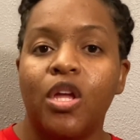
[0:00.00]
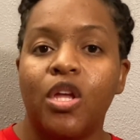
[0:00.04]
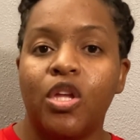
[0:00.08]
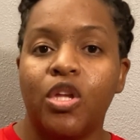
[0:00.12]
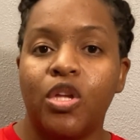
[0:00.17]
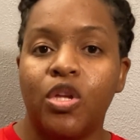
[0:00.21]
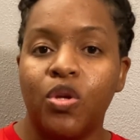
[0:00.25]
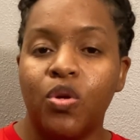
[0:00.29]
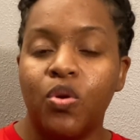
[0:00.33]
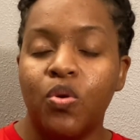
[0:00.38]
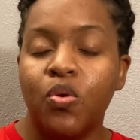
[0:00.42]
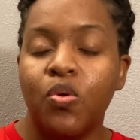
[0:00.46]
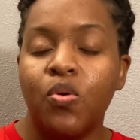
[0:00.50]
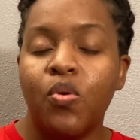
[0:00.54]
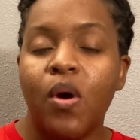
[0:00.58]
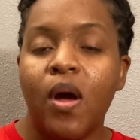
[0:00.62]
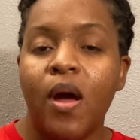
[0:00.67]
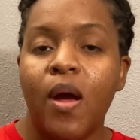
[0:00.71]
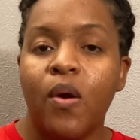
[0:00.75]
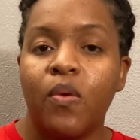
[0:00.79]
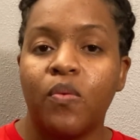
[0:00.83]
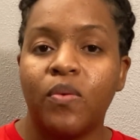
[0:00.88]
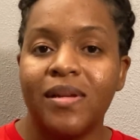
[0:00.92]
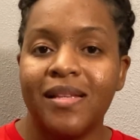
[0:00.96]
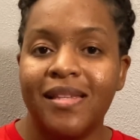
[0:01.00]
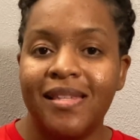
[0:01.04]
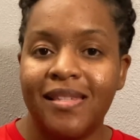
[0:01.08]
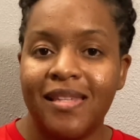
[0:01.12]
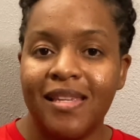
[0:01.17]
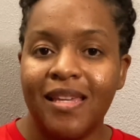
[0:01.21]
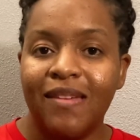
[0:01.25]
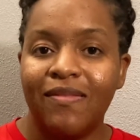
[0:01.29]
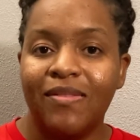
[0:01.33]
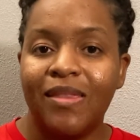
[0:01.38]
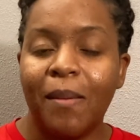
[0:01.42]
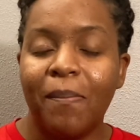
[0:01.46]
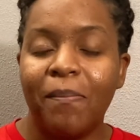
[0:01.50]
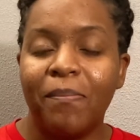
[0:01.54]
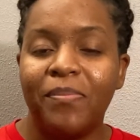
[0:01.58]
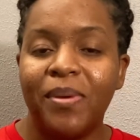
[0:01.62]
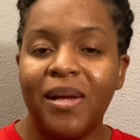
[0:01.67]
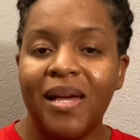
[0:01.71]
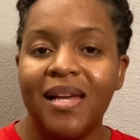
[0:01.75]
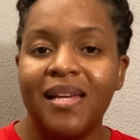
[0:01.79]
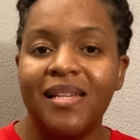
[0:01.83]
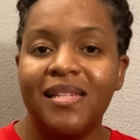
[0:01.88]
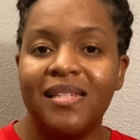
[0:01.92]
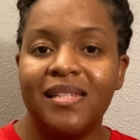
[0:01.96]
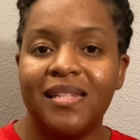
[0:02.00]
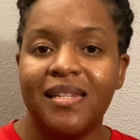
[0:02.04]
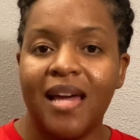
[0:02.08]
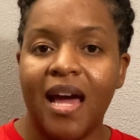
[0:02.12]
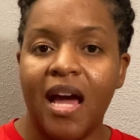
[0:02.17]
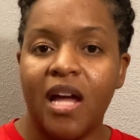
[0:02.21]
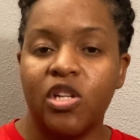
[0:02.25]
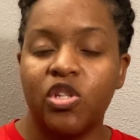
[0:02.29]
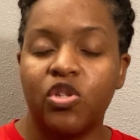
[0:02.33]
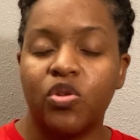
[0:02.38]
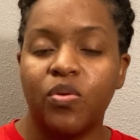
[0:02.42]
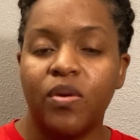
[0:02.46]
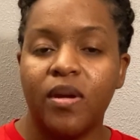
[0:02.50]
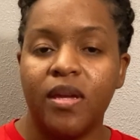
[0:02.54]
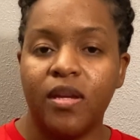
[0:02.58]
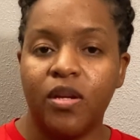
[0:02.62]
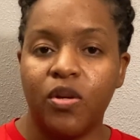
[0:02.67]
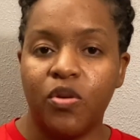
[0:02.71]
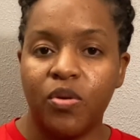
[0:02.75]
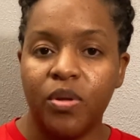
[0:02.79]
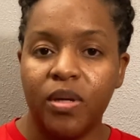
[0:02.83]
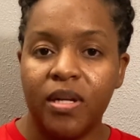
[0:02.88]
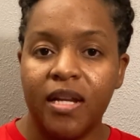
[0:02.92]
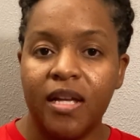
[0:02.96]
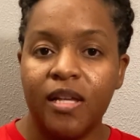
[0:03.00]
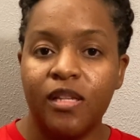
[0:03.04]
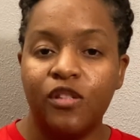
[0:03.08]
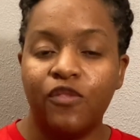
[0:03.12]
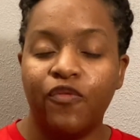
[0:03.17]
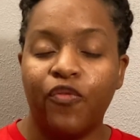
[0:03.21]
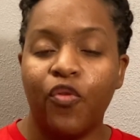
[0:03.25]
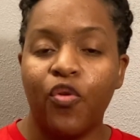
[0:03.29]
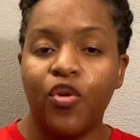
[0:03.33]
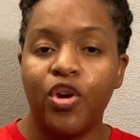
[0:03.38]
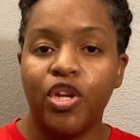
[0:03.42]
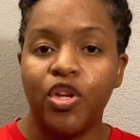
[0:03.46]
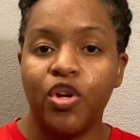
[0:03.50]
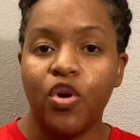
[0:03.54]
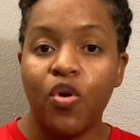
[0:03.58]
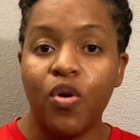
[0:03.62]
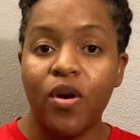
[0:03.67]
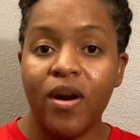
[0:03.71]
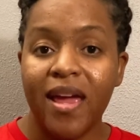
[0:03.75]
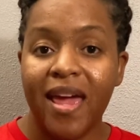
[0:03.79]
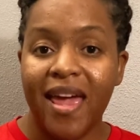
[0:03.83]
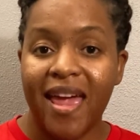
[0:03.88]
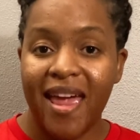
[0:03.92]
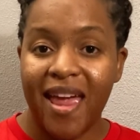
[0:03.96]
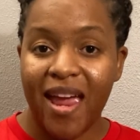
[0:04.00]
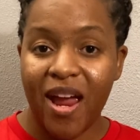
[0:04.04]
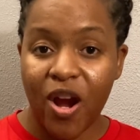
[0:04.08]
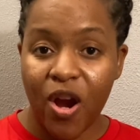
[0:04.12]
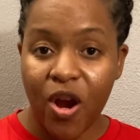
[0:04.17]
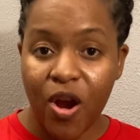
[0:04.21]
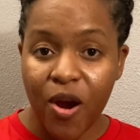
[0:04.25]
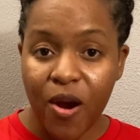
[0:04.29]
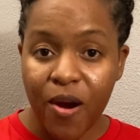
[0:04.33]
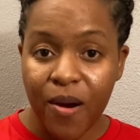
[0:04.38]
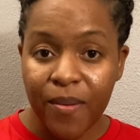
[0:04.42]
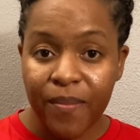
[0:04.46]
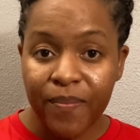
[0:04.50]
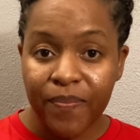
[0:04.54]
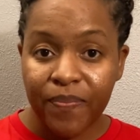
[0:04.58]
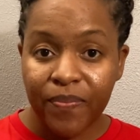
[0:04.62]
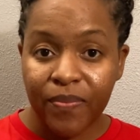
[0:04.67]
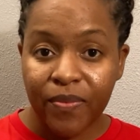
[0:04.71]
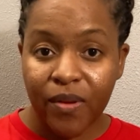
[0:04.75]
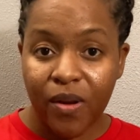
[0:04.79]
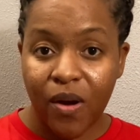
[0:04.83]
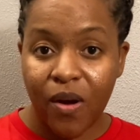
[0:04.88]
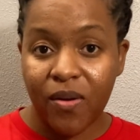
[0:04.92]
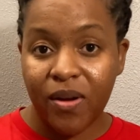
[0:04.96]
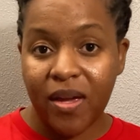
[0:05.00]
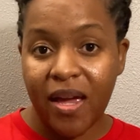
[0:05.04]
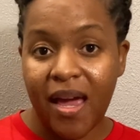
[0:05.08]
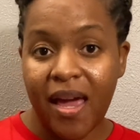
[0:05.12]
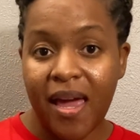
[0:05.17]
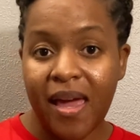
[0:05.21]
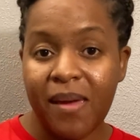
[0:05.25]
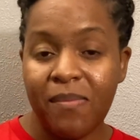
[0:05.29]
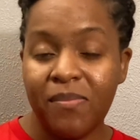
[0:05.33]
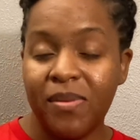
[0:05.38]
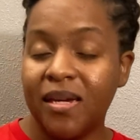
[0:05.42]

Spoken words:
you receive the best natural ingredients for your hair, okay?